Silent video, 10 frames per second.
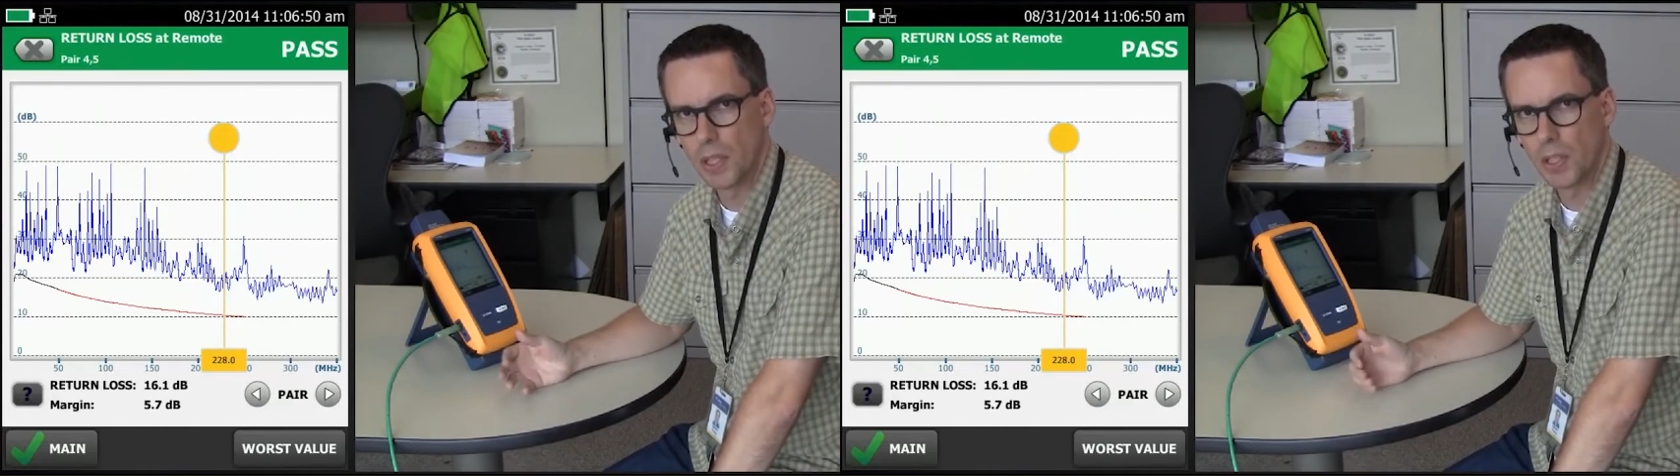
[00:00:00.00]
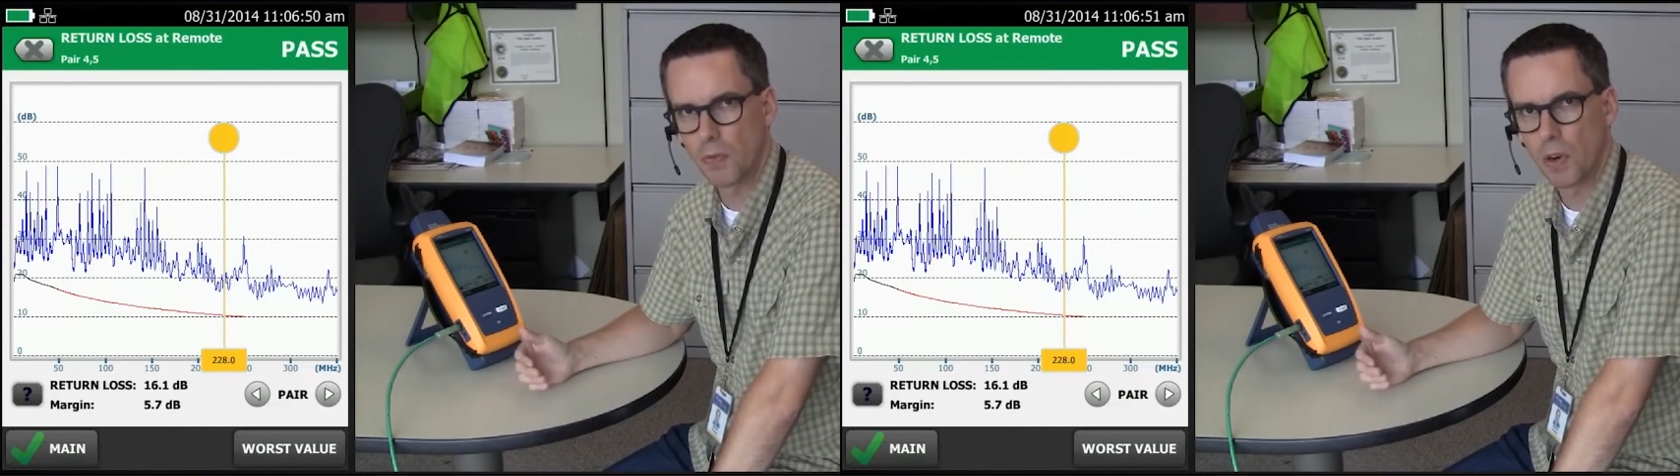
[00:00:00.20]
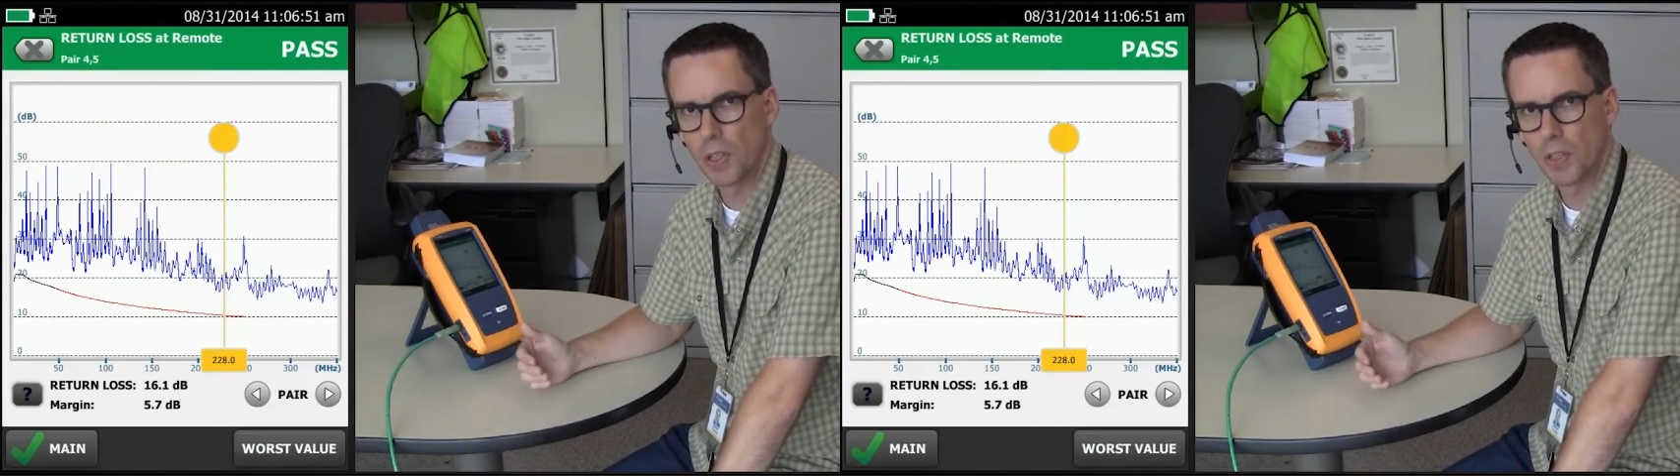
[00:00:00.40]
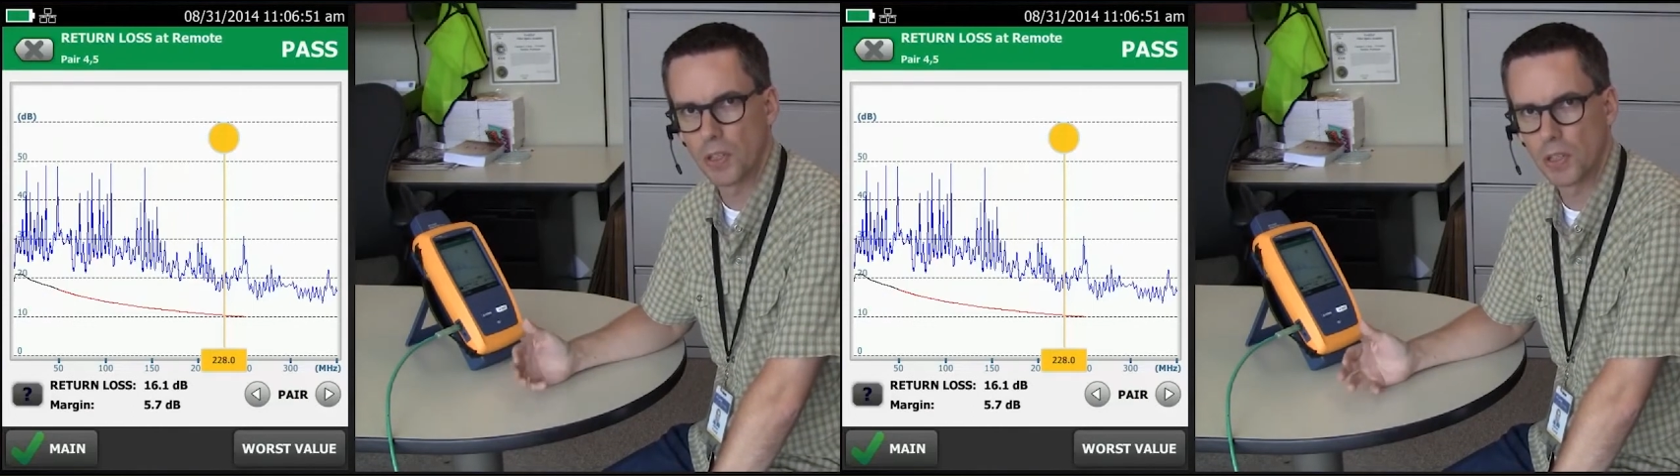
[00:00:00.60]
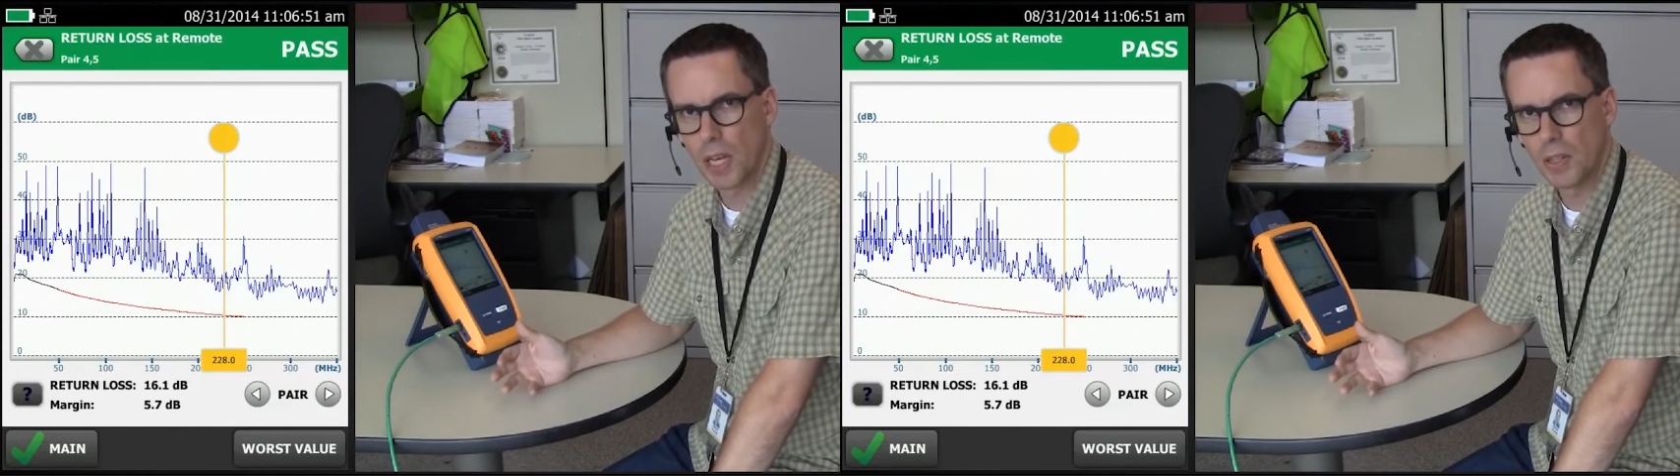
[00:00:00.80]
and as far as
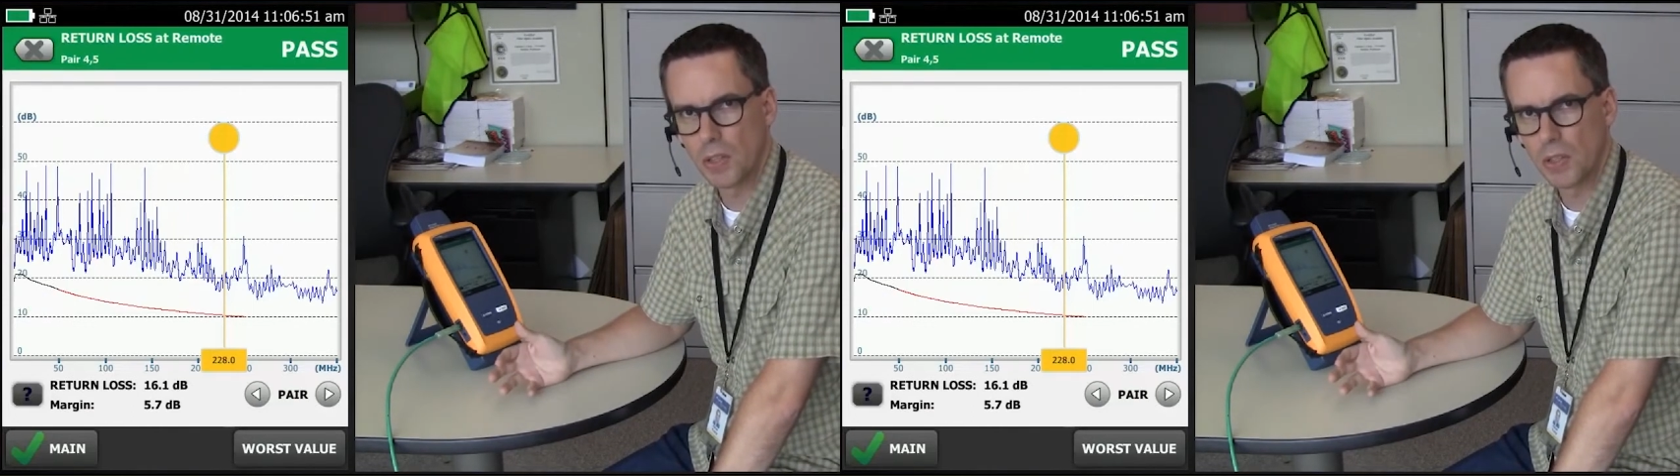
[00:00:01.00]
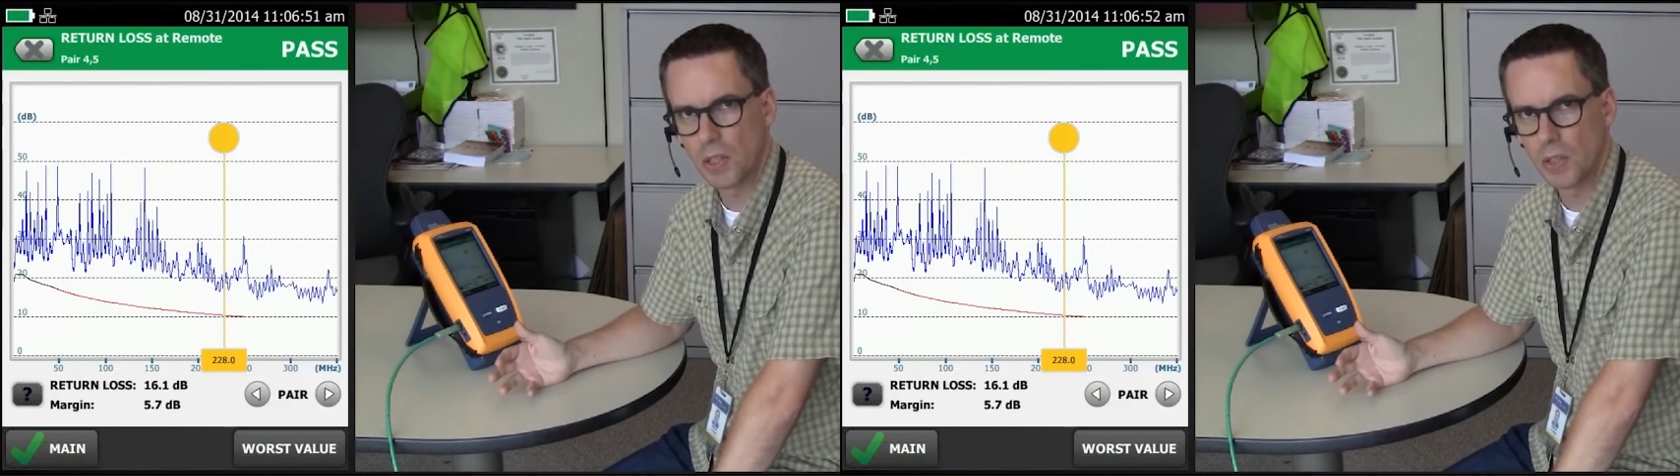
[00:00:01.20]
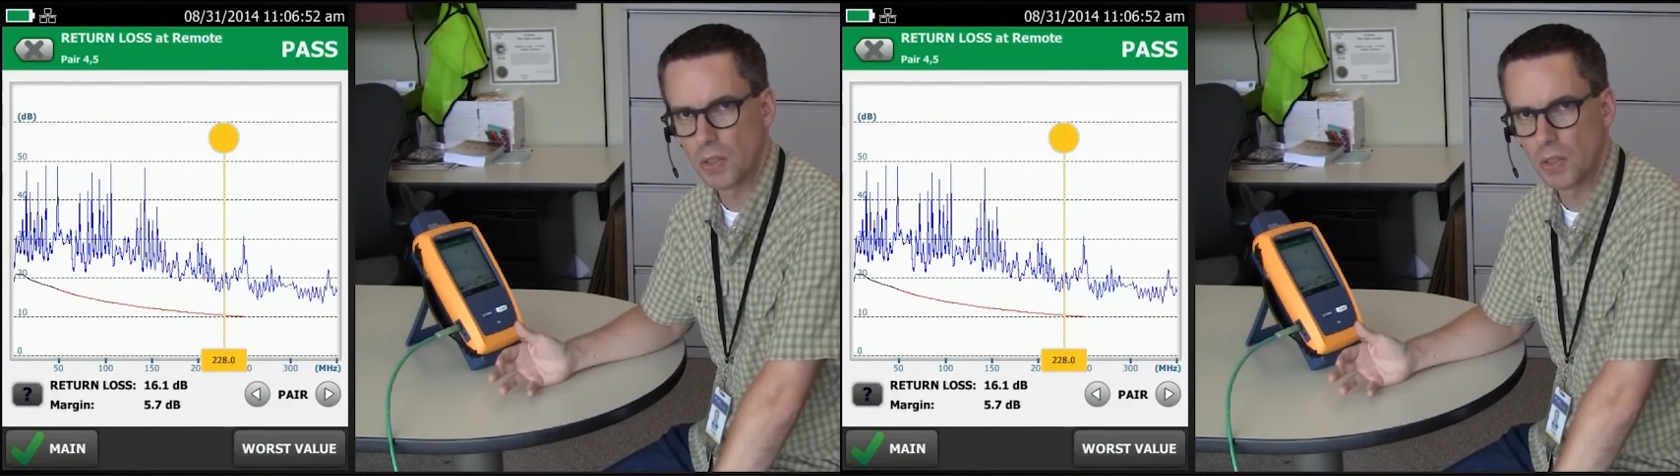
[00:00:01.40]
the standards are